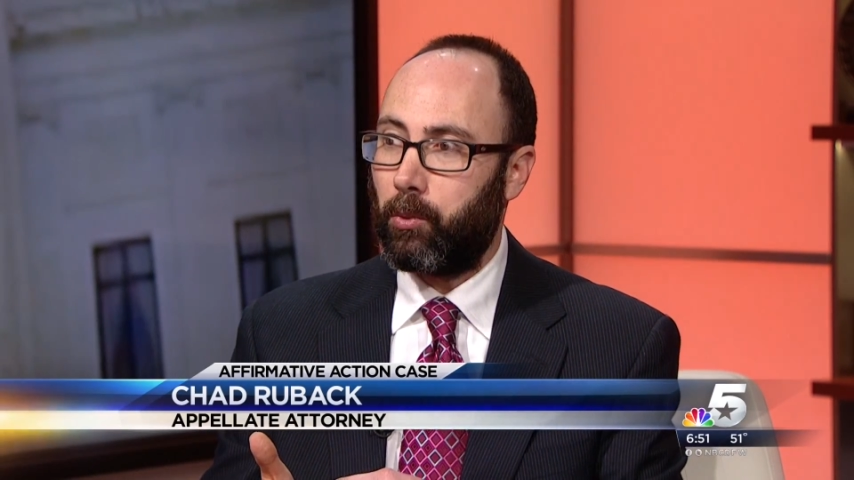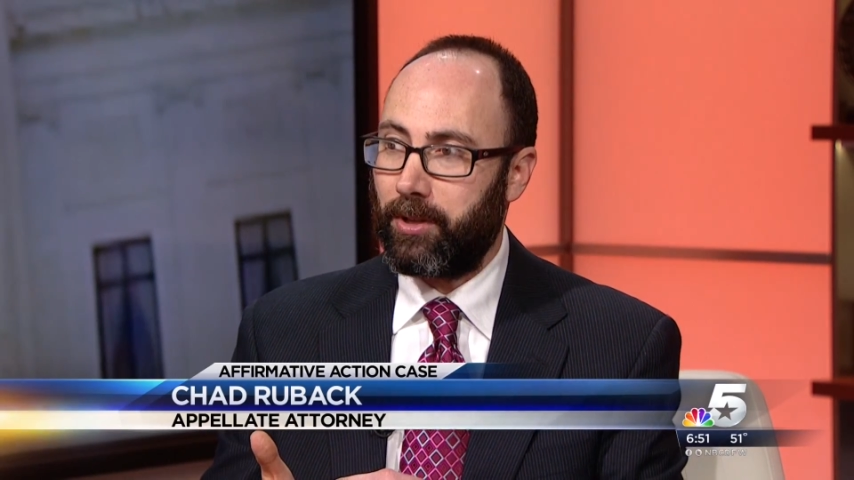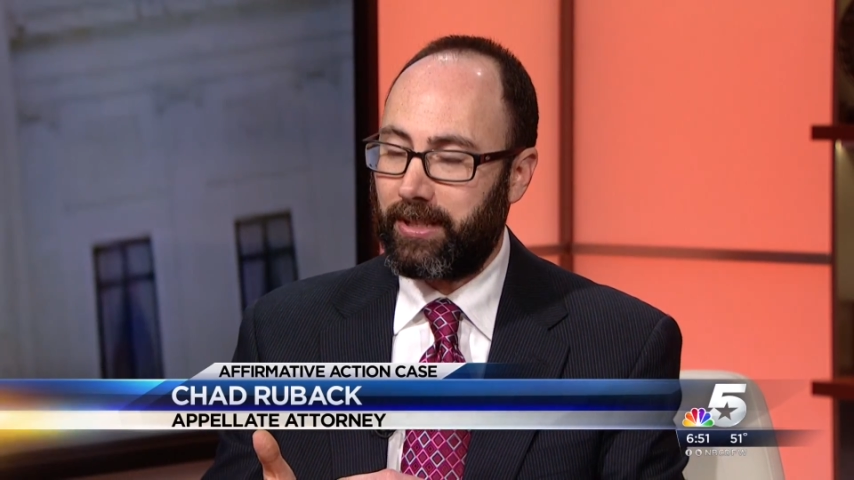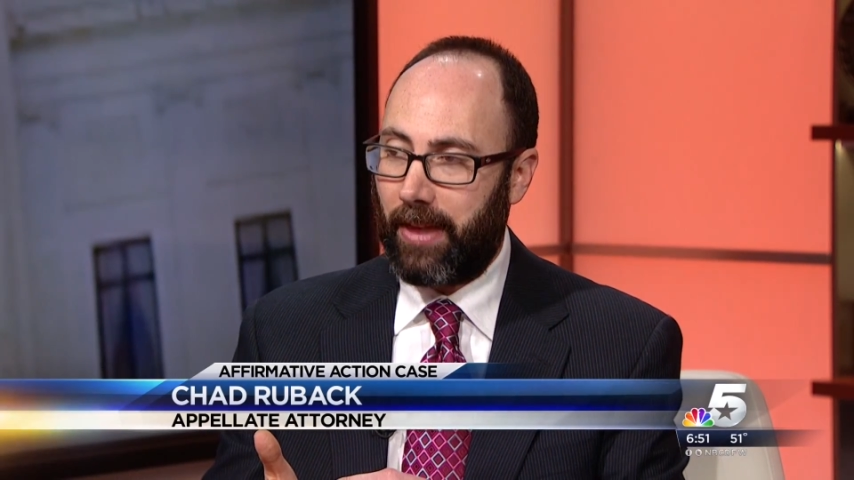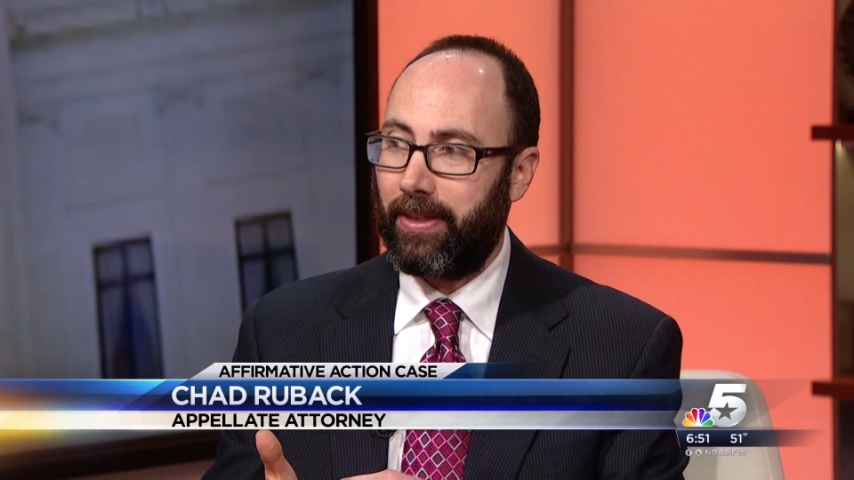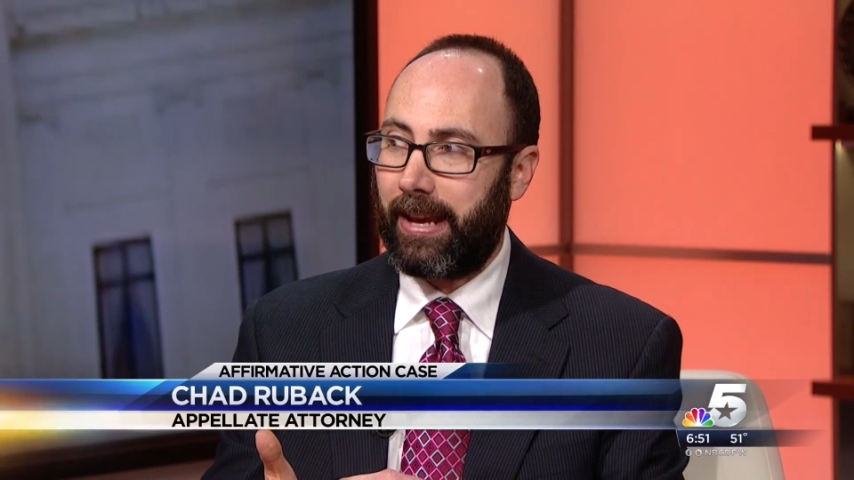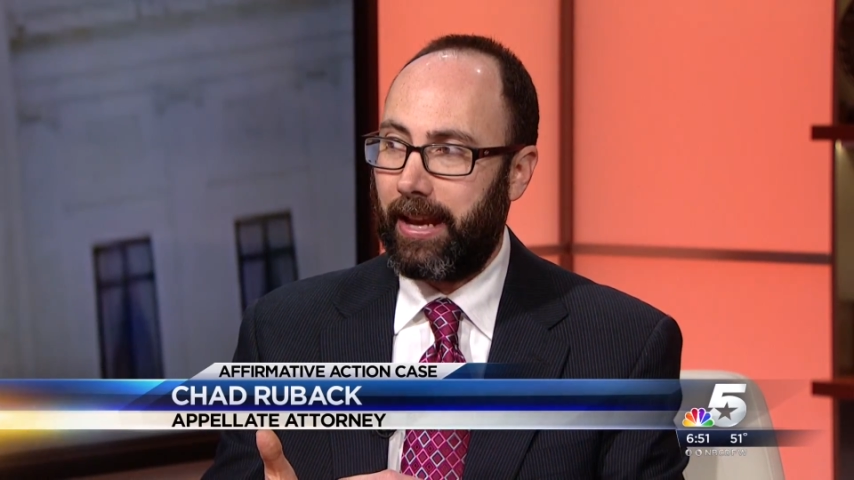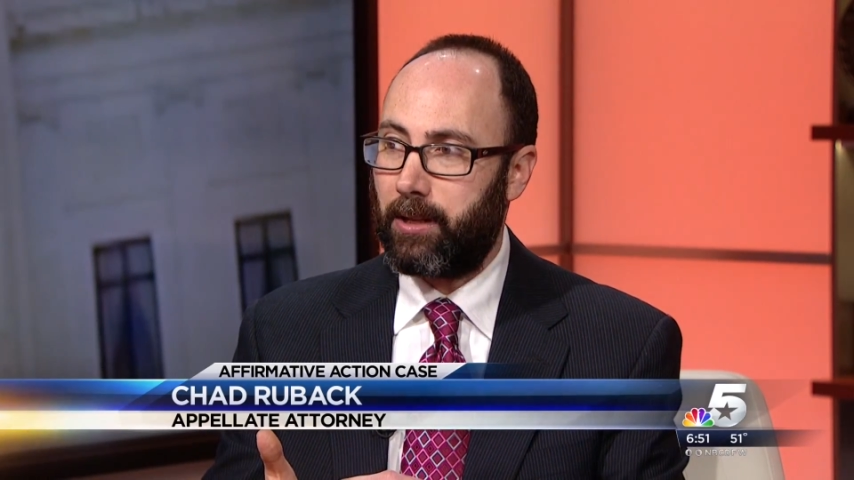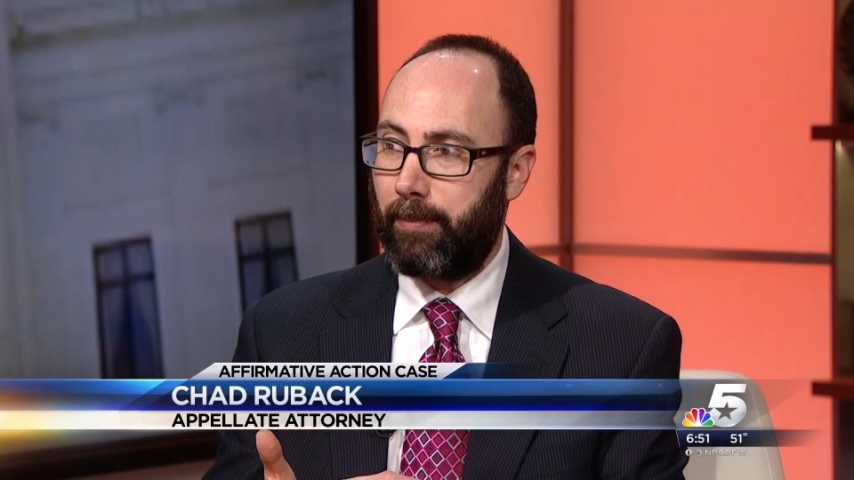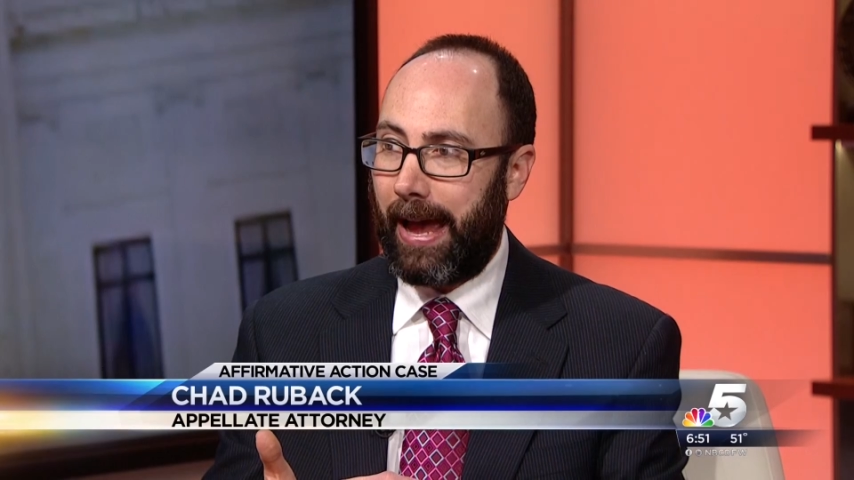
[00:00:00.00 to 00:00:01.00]
will send the
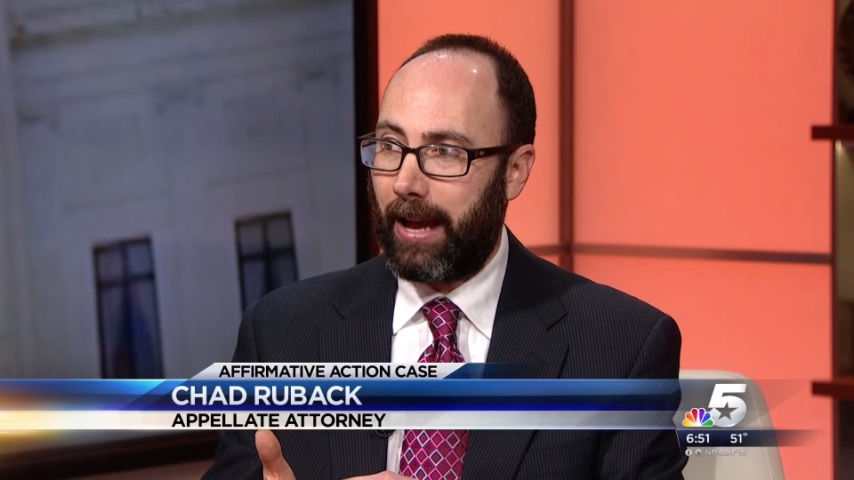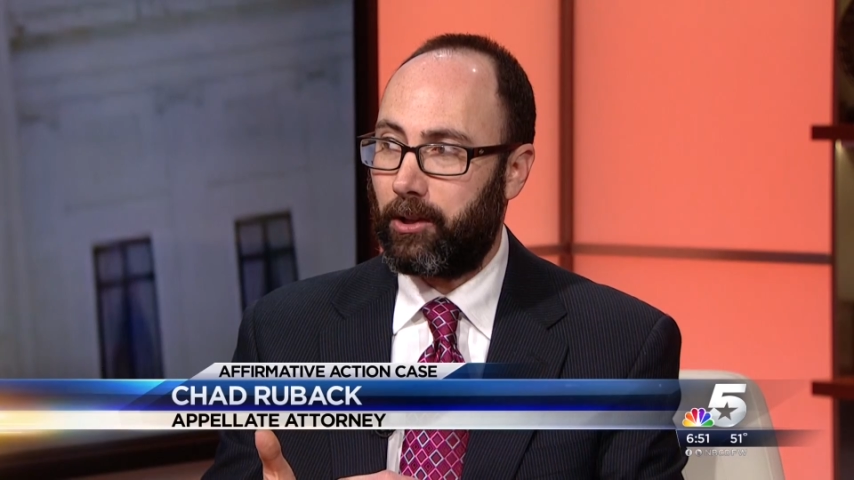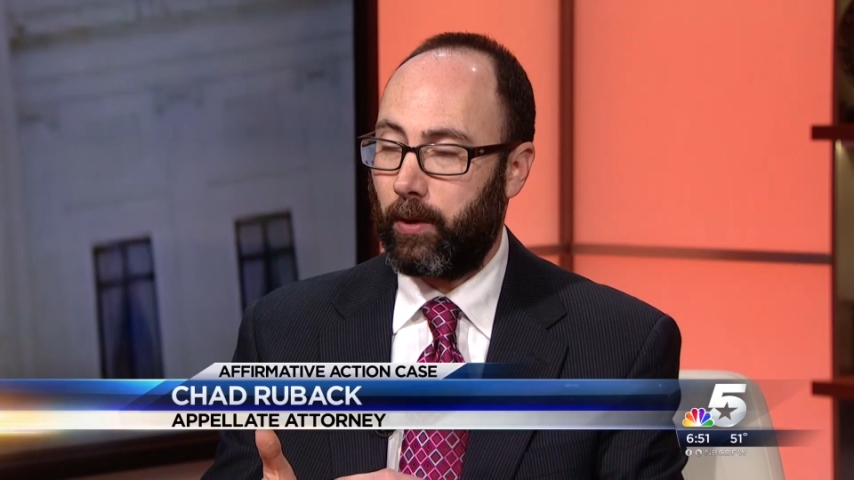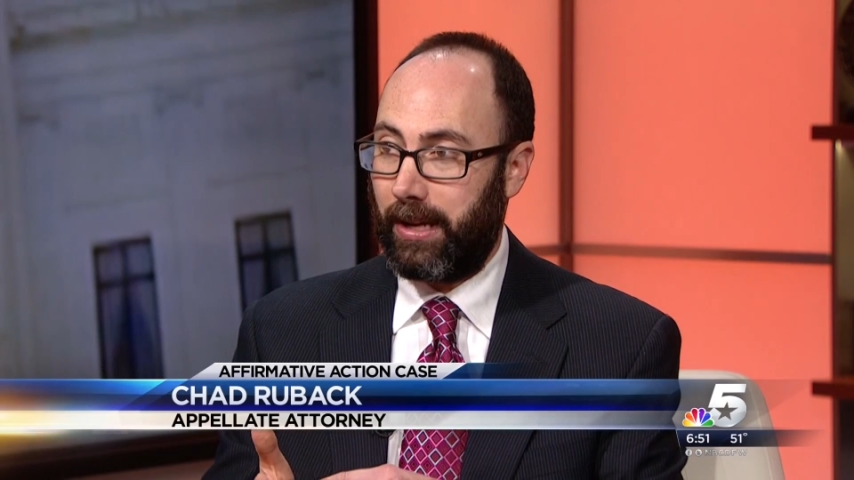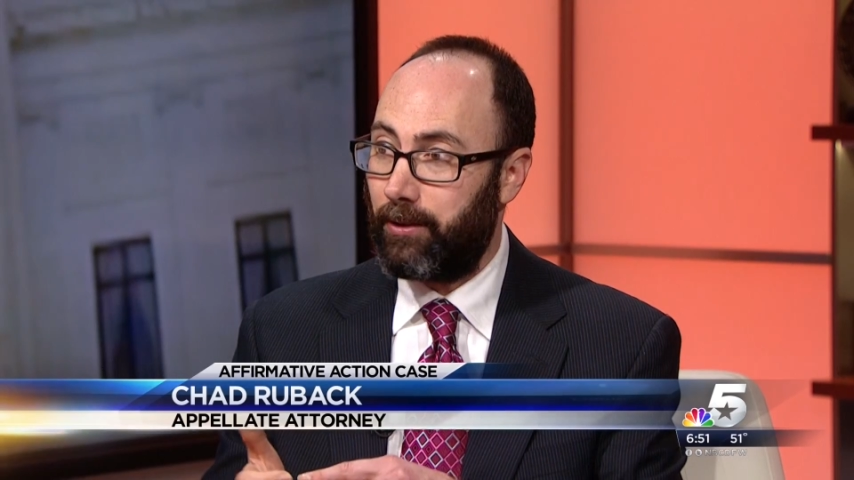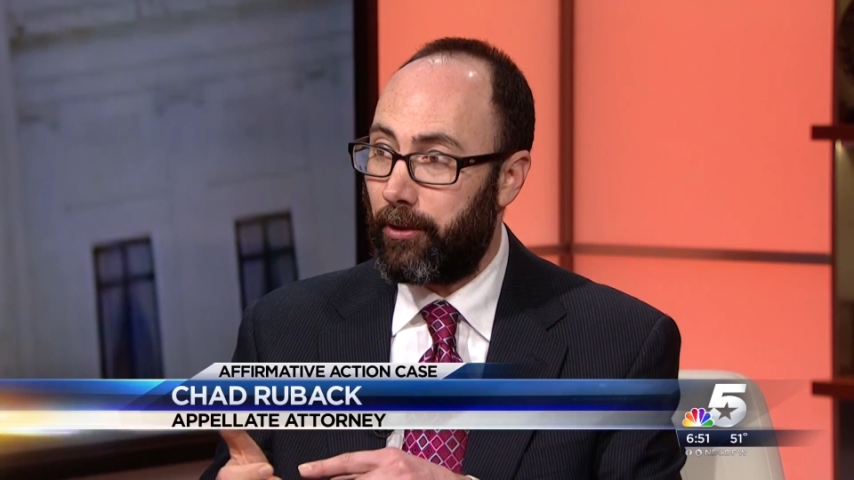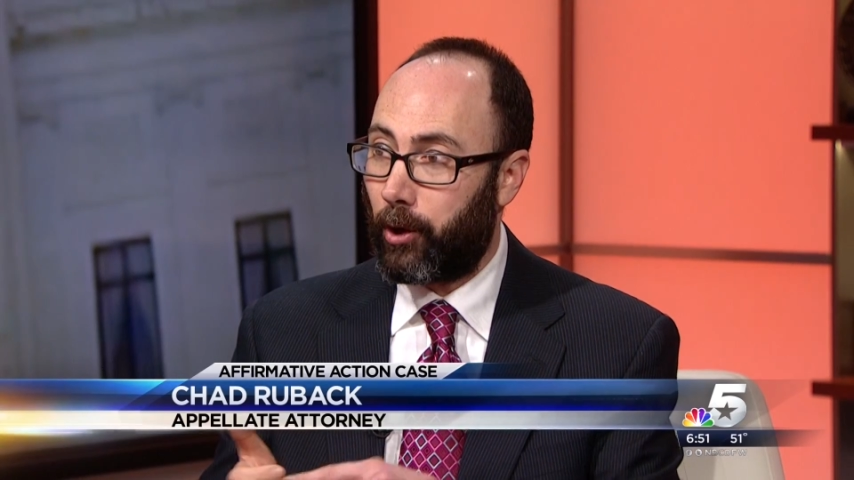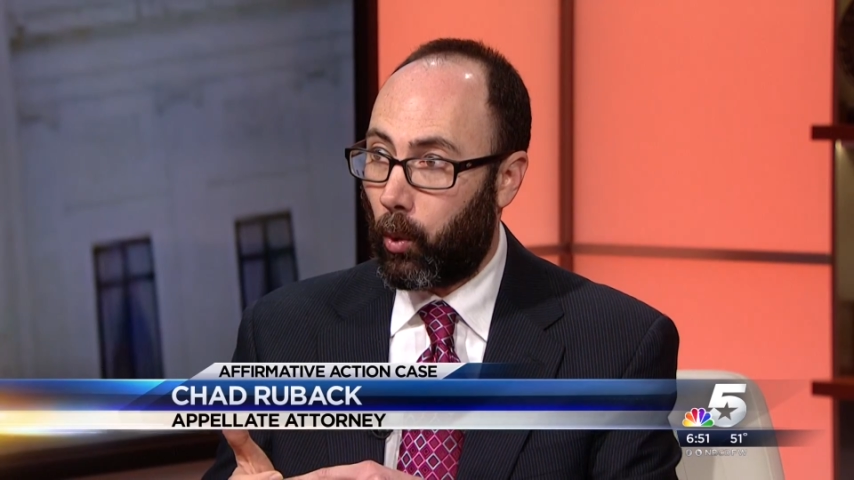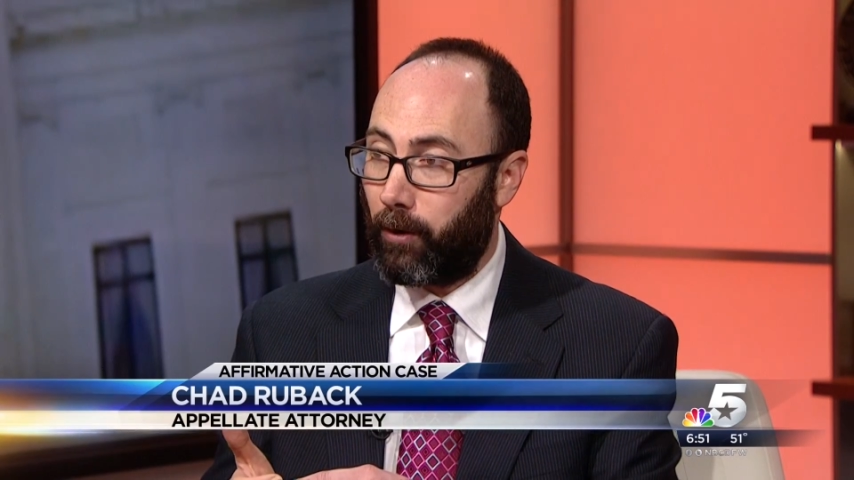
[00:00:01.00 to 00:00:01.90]
case back to either the Court